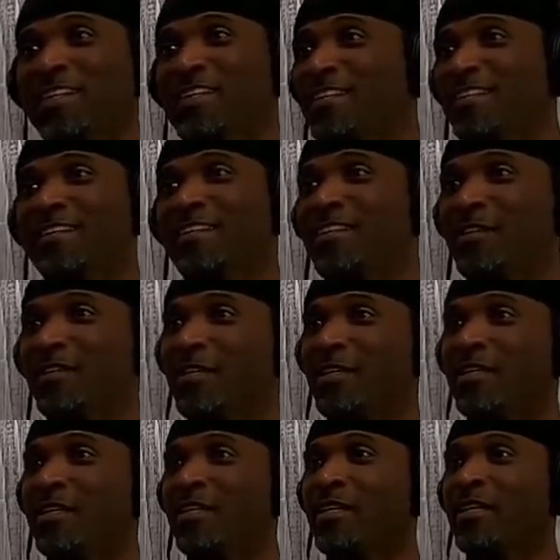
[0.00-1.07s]
And,
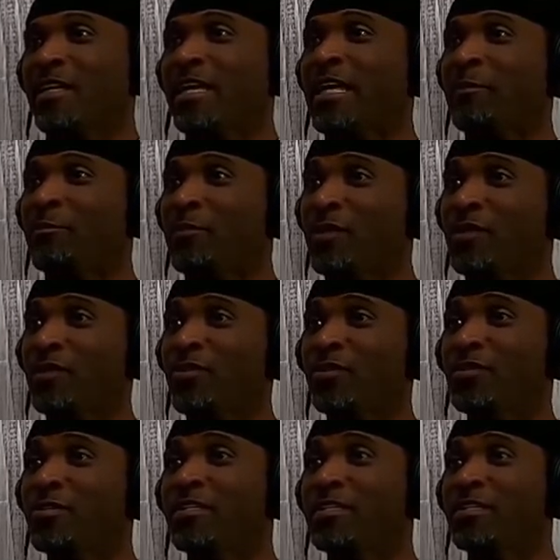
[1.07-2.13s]
like, hey, boo.
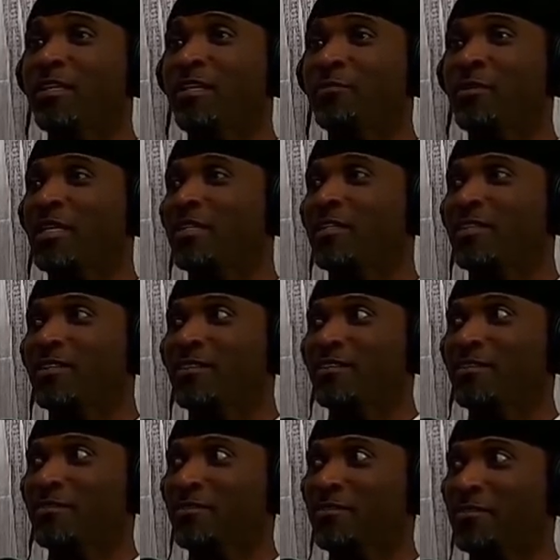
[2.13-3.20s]
Yeah. I'm like, yeah.
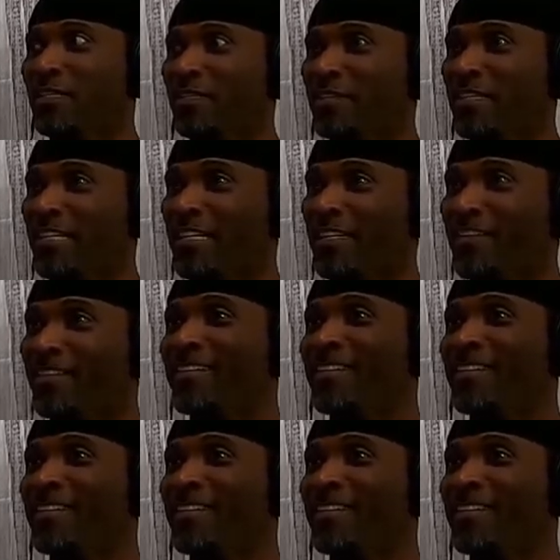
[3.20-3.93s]
you still here?